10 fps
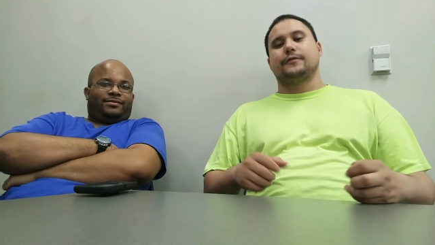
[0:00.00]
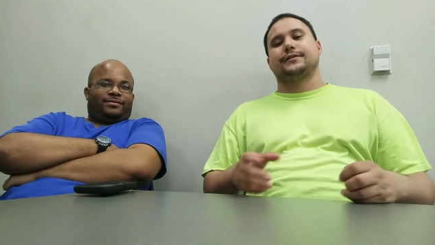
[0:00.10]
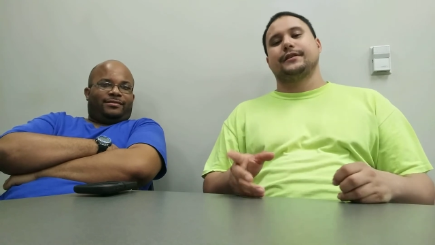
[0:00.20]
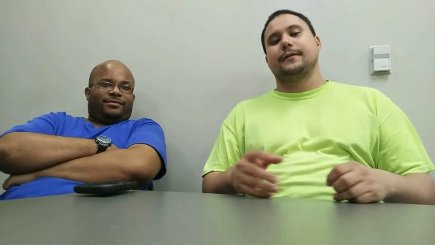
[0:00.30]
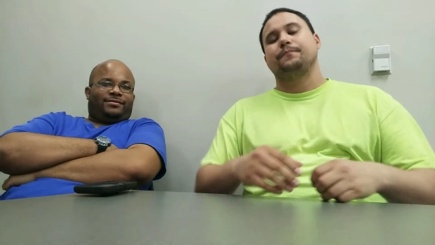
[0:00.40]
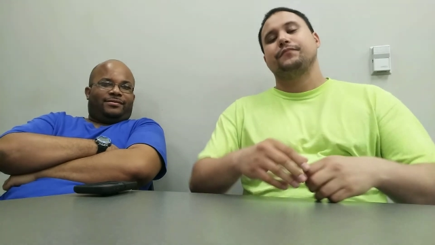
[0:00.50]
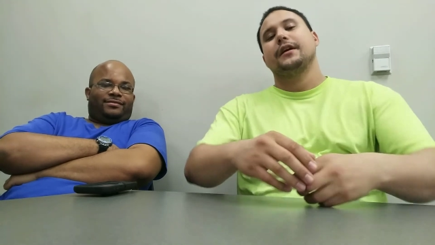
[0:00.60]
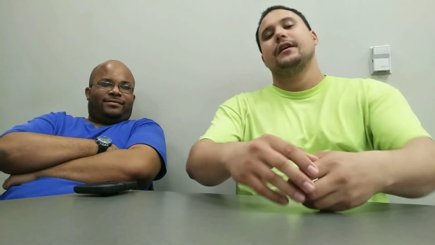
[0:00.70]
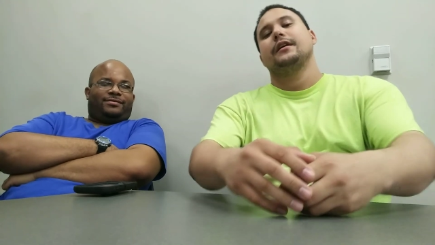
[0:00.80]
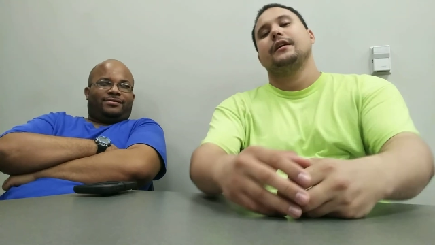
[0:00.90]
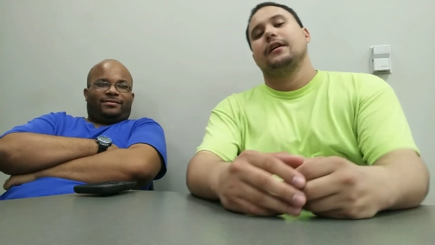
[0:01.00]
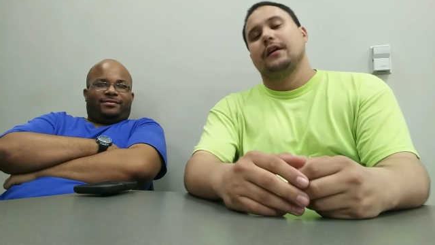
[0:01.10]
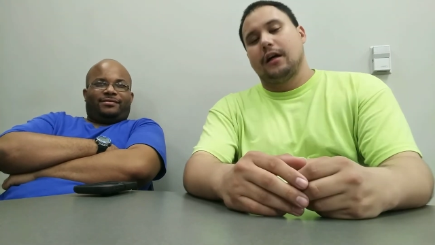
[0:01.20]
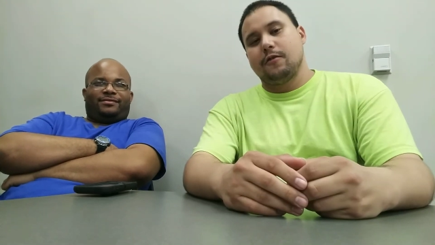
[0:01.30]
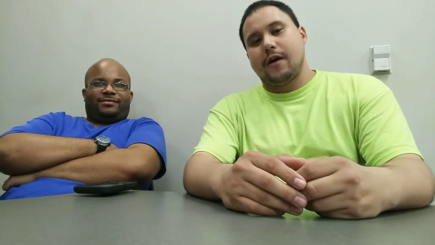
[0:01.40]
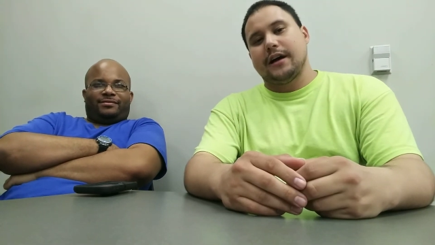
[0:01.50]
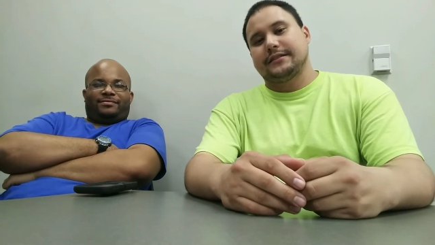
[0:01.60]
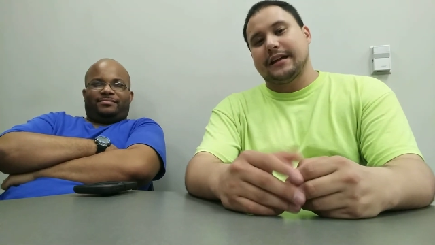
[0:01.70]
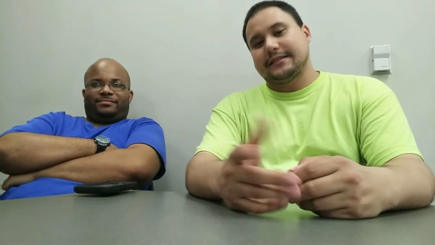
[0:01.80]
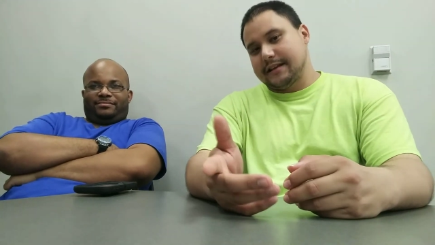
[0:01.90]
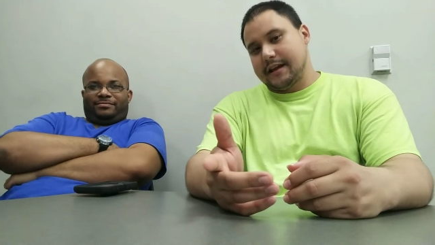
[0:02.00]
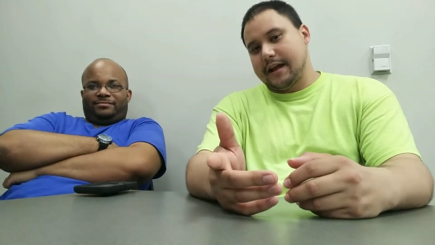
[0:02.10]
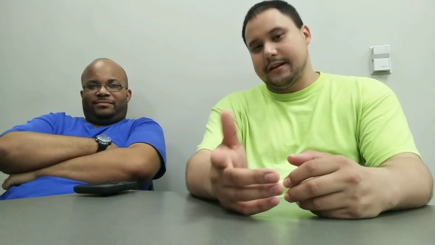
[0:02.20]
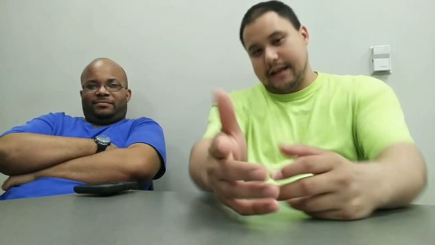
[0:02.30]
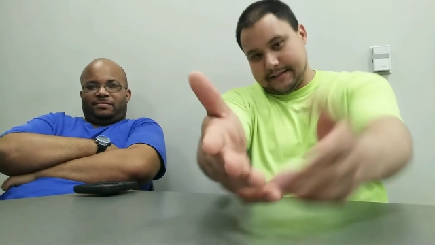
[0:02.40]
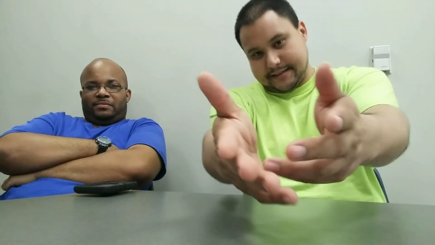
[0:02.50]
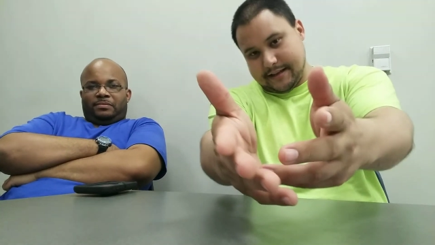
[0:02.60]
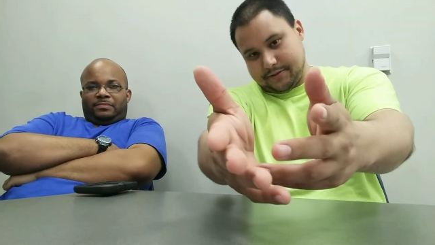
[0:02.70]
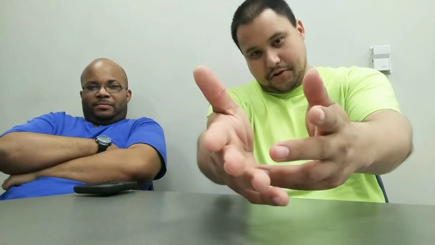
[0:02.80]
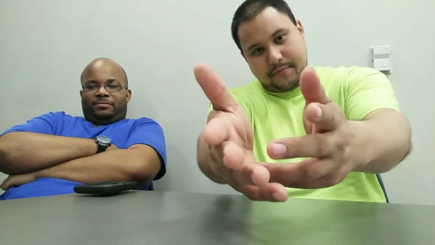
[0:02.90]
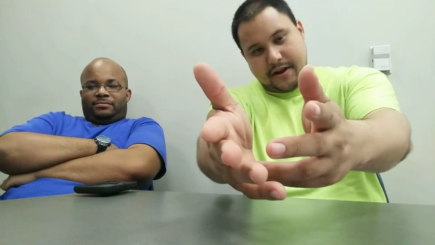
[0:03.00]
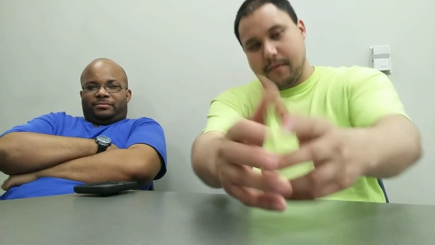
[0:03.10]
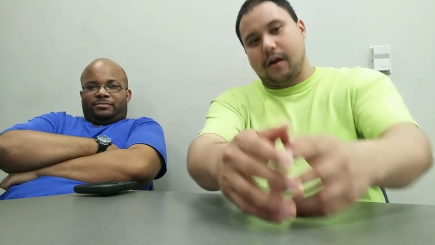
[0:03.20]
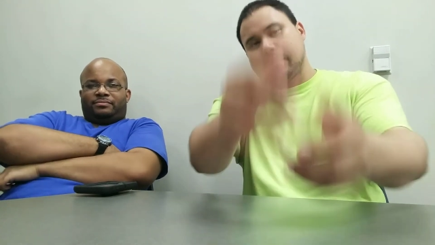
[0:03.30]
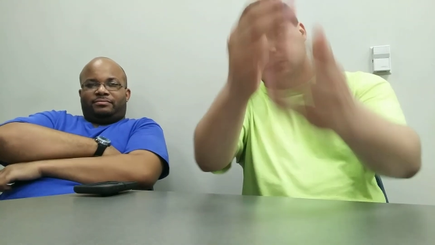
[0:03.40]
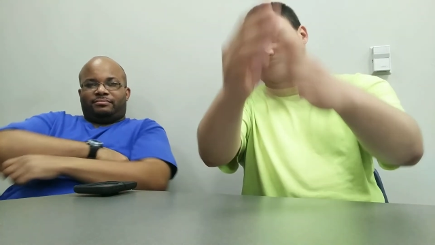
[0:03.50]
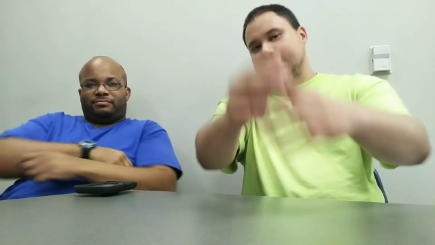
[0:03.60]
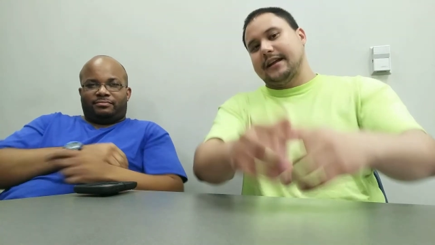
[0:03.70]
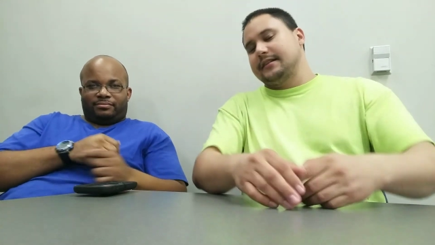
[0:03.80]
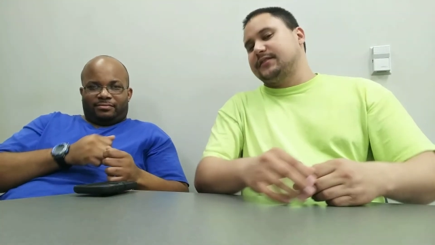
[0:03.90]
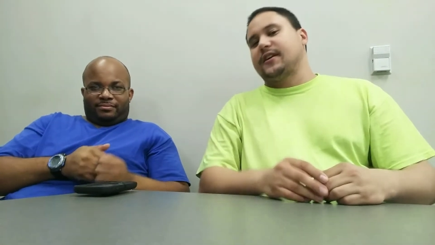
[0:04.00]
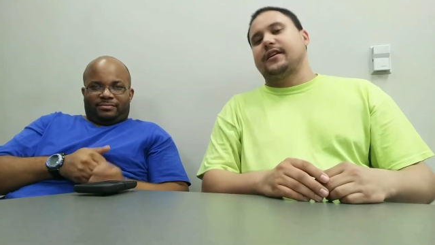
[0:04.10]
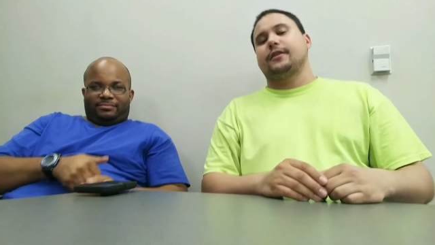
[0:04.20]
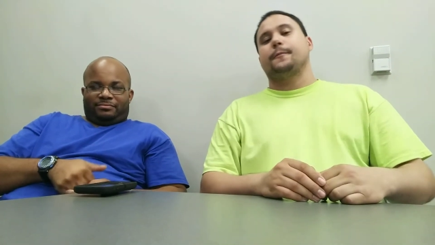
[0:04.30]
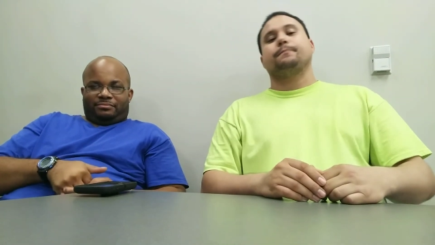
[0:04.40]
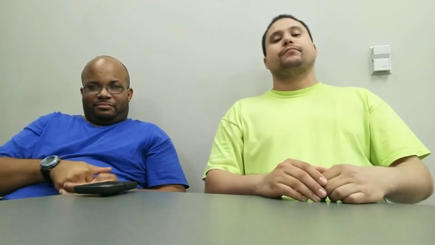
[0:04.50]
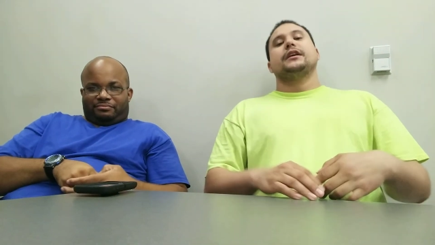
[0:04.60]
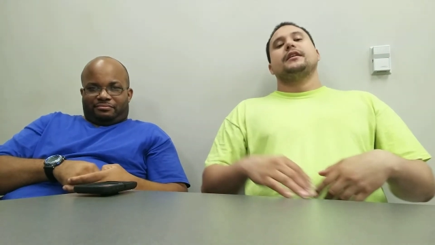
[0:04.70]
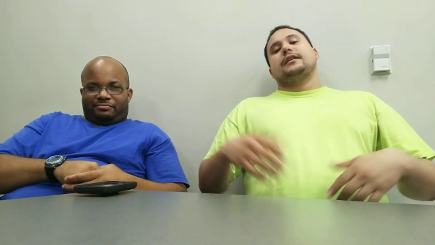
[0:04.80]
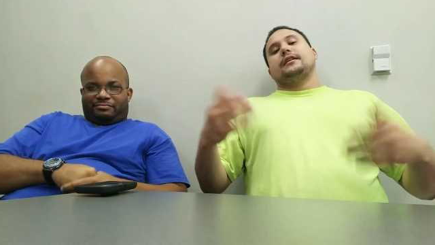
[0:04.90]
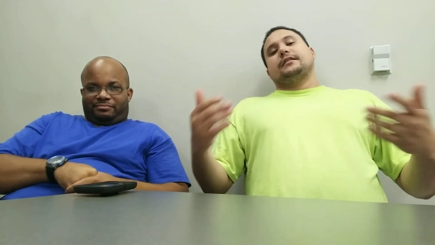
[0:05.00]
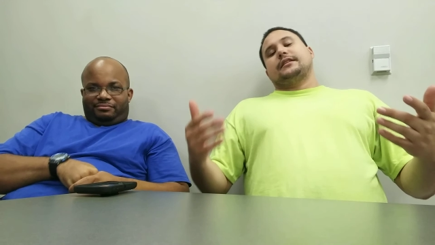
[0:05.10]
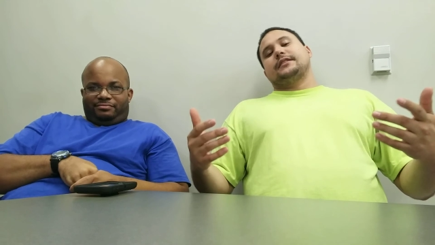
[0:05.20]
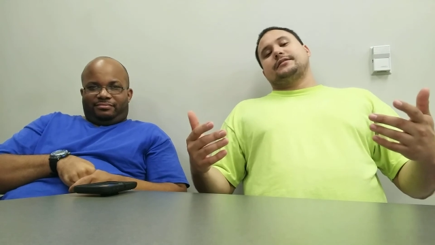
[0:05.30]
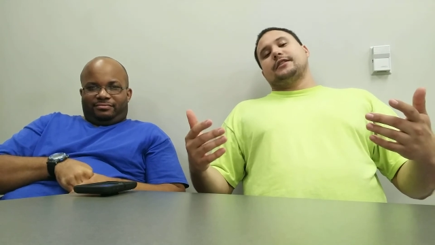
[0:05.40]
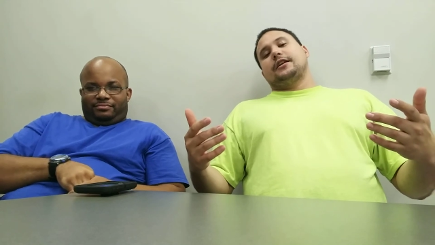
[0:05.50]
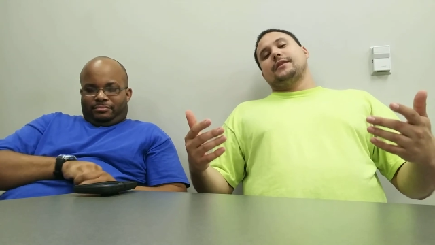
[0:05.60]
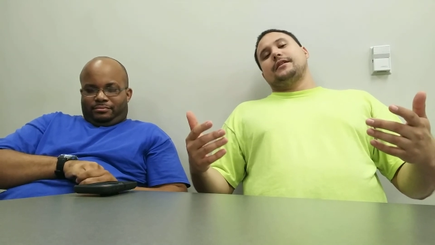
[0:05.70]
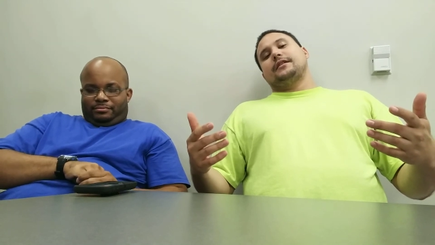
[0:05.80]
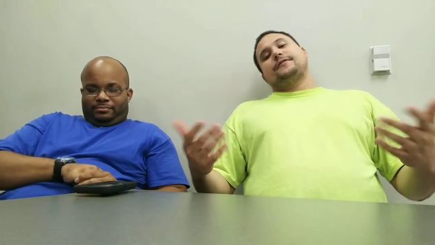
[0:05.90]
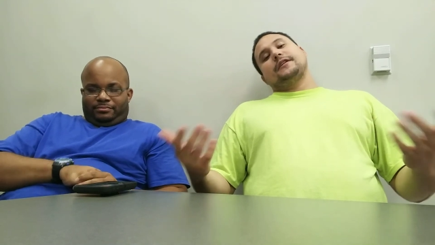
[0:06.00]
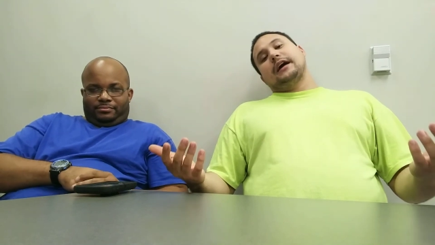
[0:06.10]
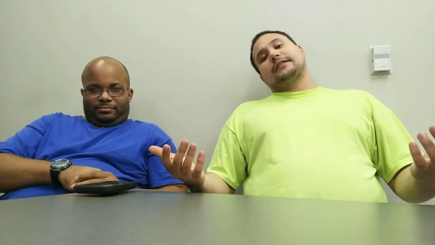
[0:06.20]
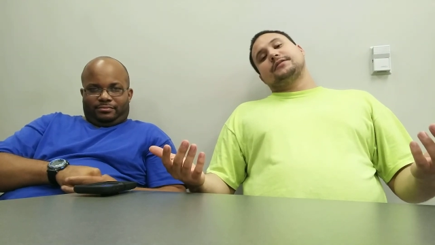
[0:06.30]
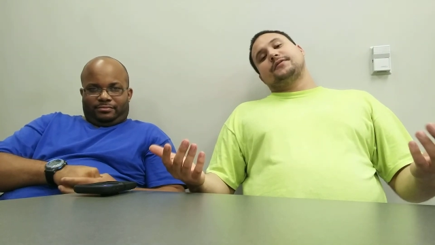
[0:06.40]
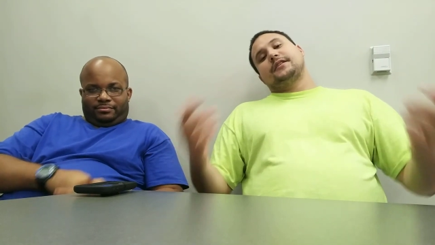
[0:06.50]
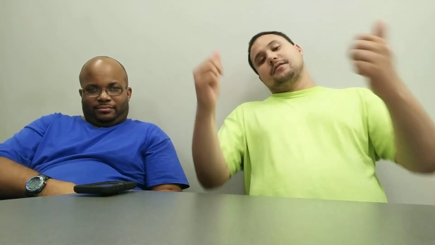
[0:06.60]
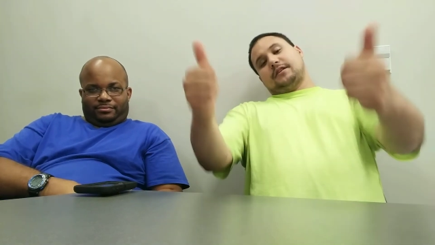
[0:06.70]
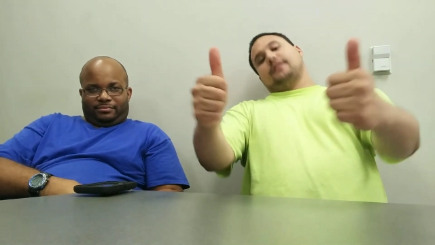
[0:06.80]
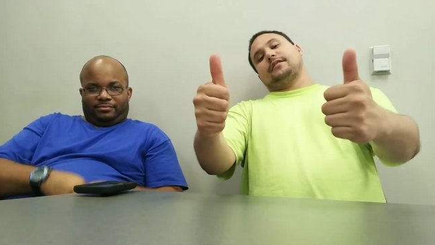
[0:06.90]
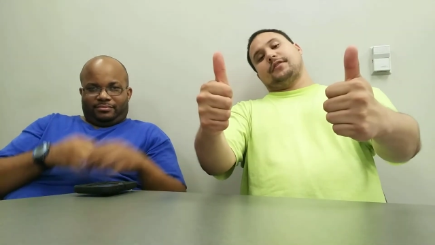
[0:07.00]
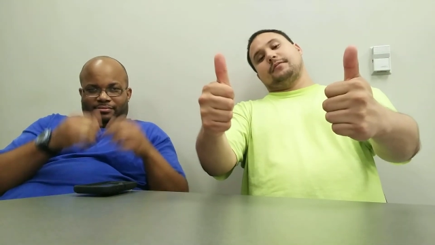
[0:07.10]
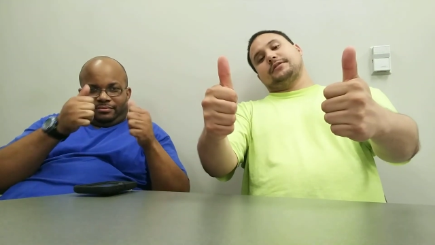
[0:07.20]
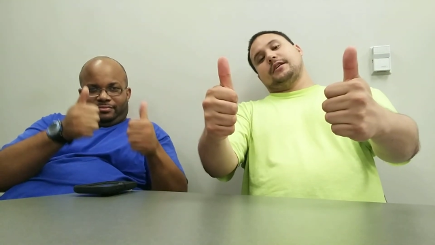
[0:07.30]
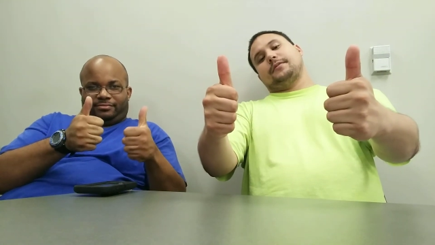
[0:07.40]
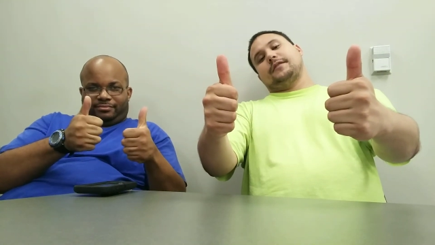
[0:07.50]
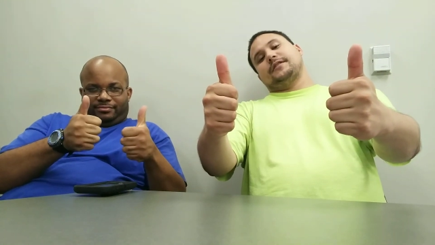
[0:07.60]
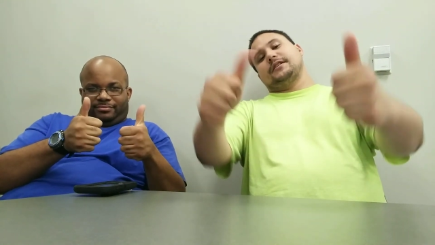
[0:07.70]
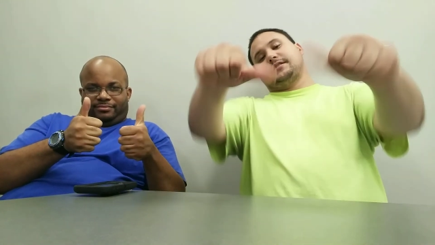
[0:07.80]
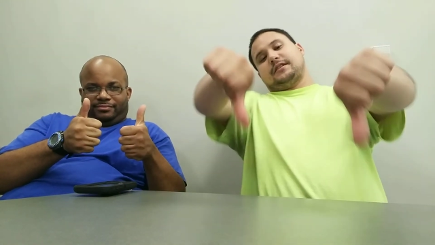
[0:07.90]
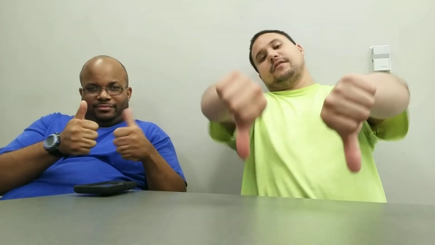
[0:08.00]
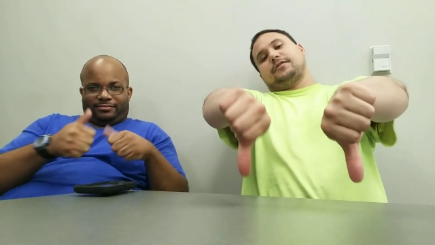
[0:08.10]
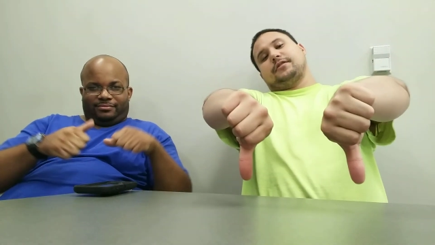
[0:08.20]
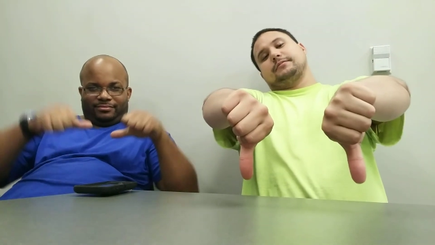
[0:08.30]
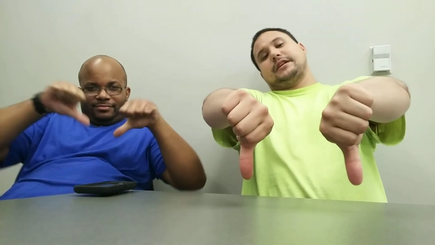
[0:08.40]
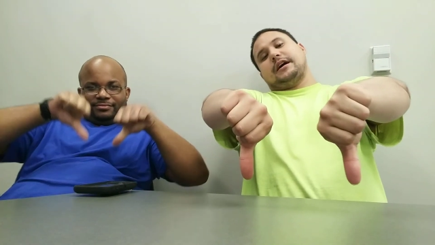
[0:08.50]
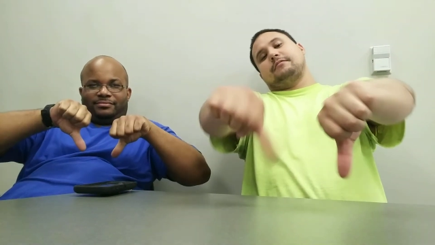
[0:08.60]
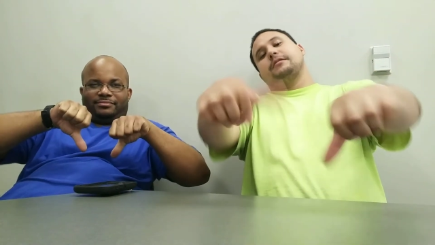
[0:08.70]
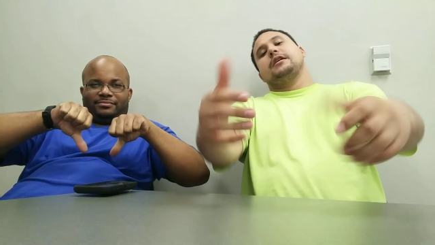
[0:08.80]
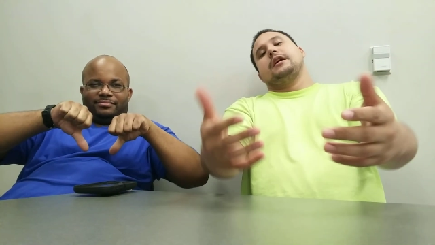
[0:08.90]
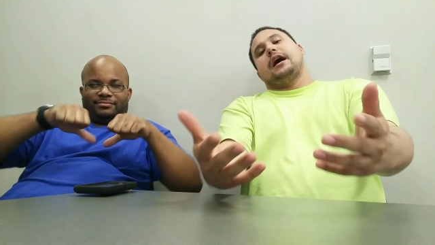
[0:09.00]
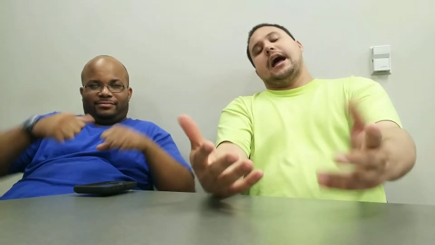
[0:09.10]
Speaker 1: we'll see. Otherwise, that's it. That's it. Thirty minute mark. Let's end this video, ladies and gentlemen. If you like this video, give it a thumbs up. If you didn't, give it a thumbs down.